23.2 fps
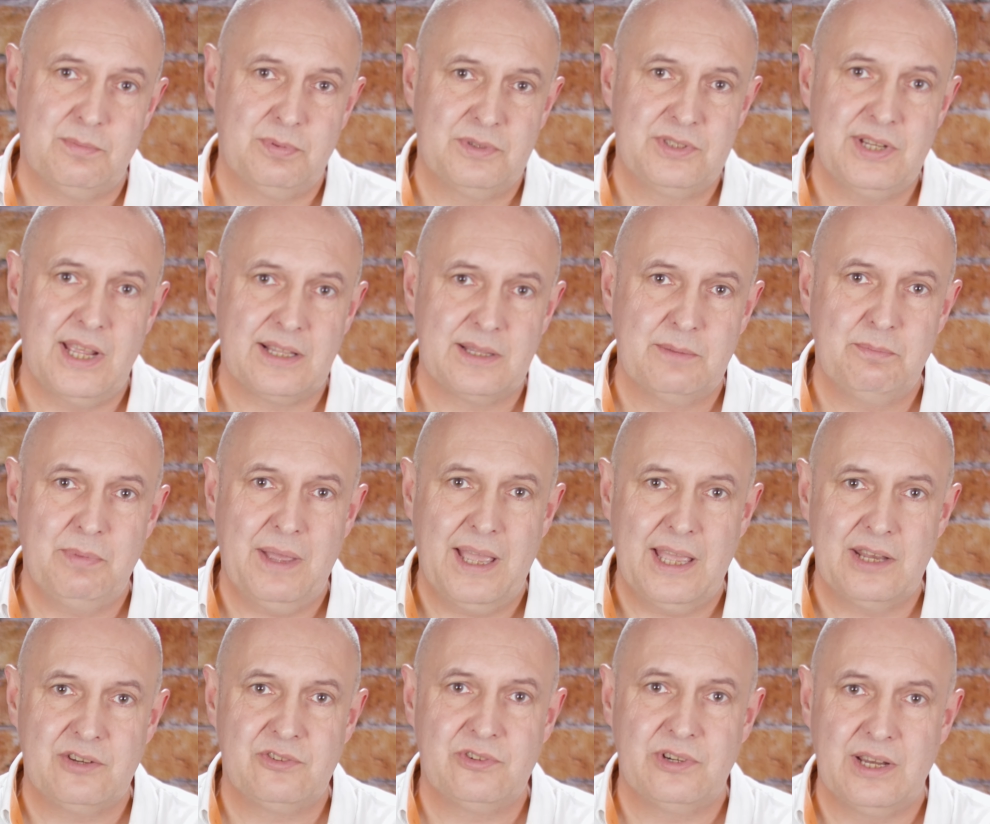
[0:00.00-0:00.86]
protect the
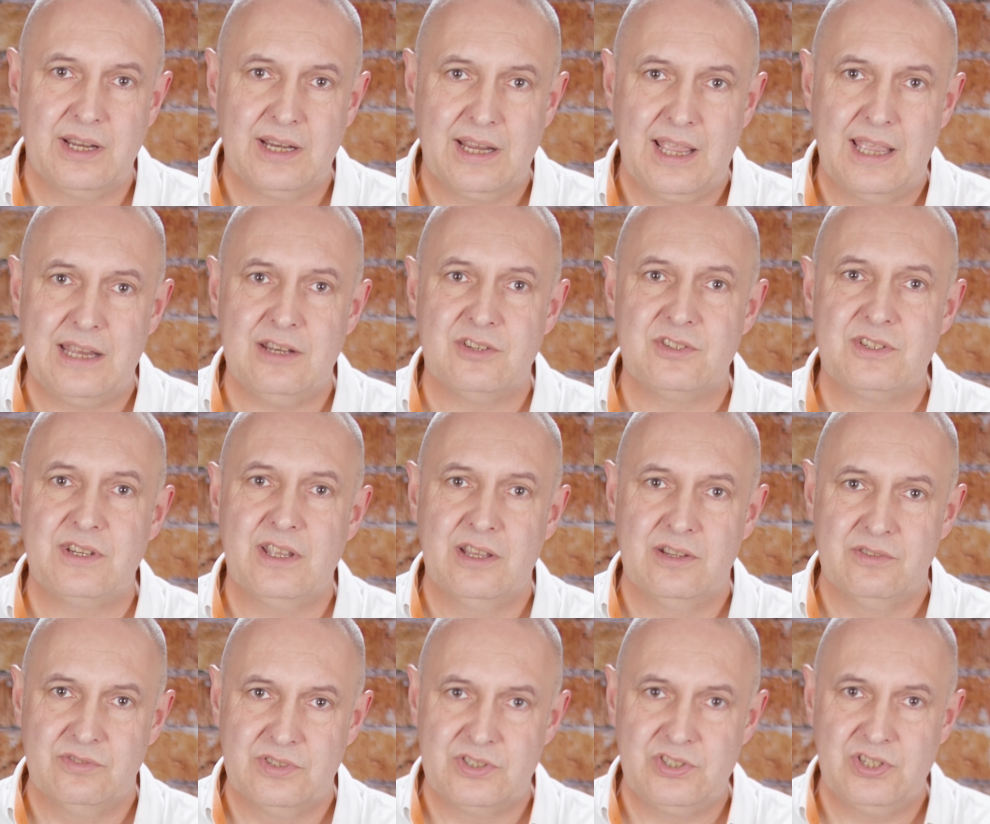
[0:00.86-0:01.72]
battery against
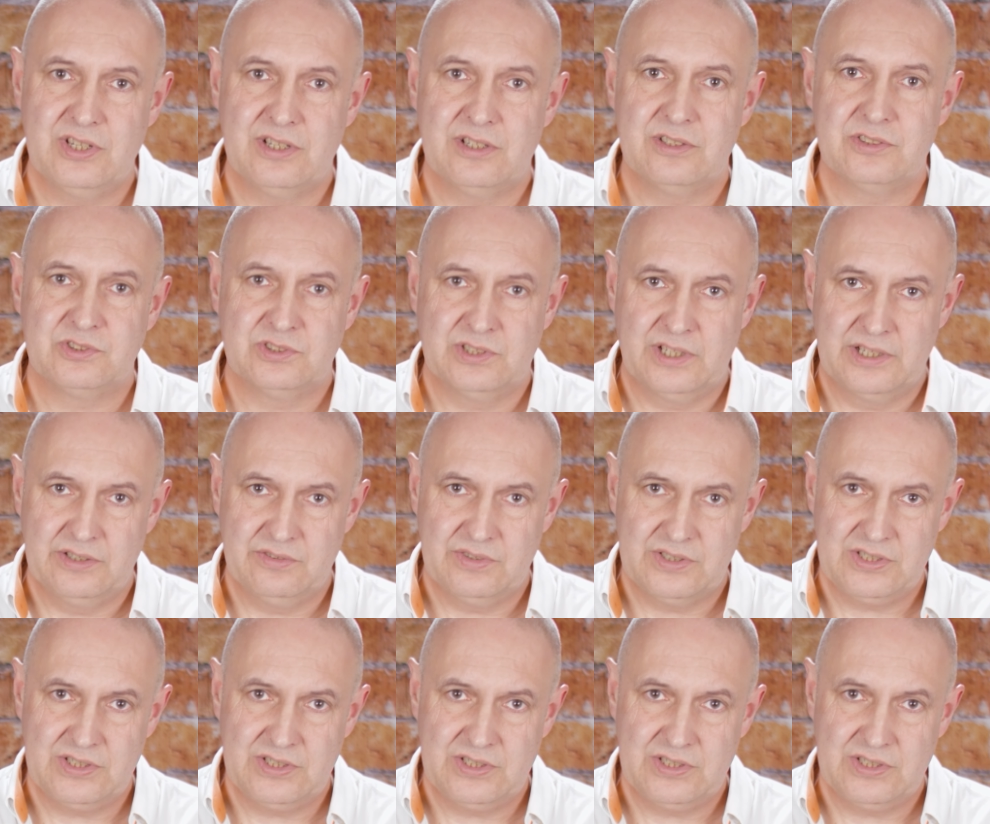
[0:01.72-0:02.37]
overcharge or over